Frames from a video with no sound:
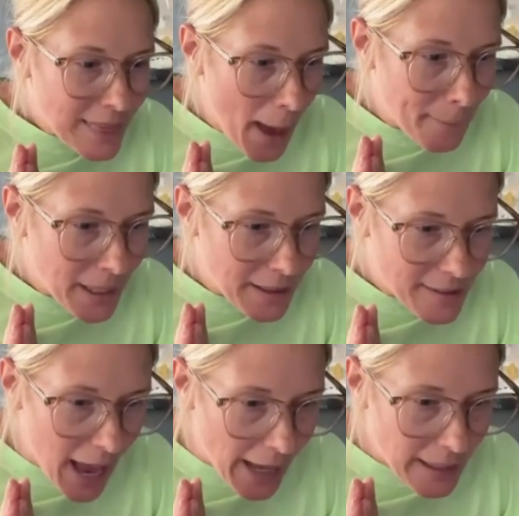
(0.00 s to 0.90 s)
with that
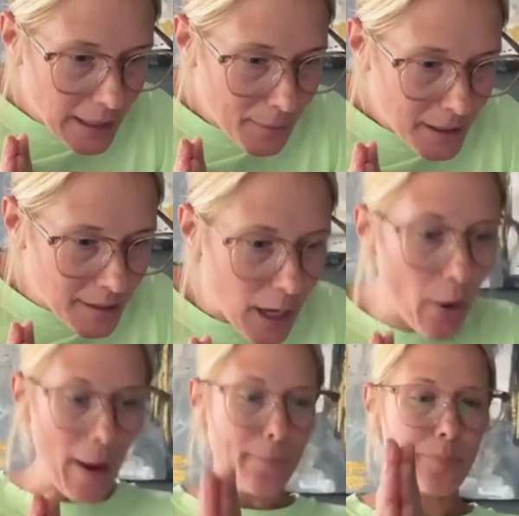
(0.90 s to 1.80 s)
being said, let me
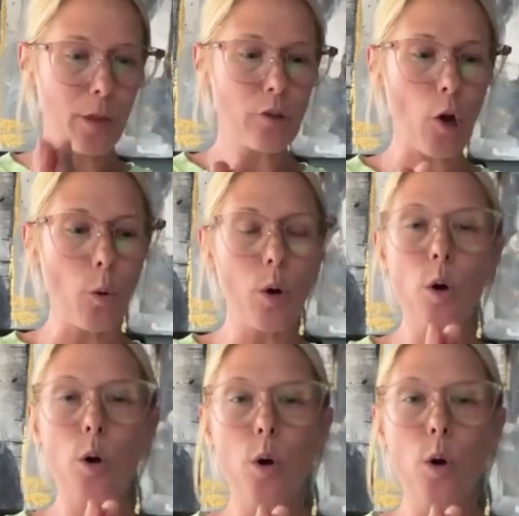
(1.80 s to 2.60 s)
see. Okay, so